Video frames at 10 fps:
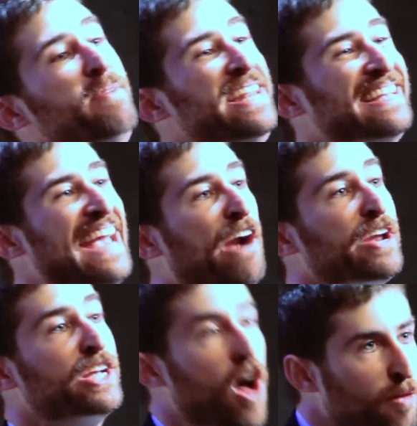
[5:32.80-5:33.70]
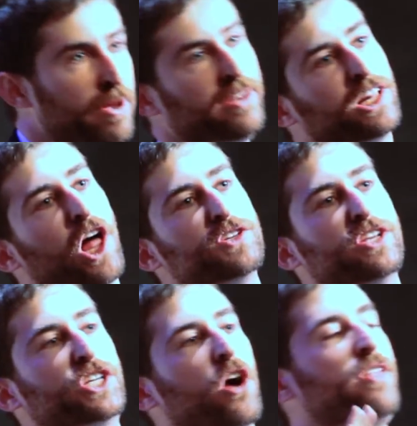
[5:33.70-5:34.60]
Meeting Gary Goldman
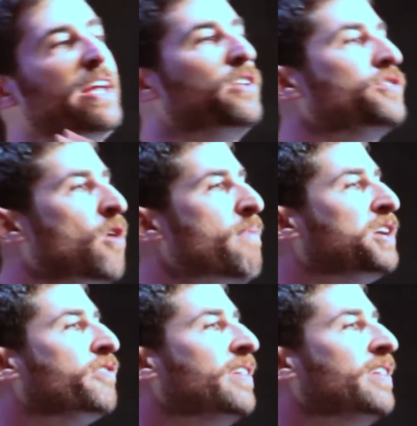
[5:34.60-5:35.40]
closing the show. Thank you so much.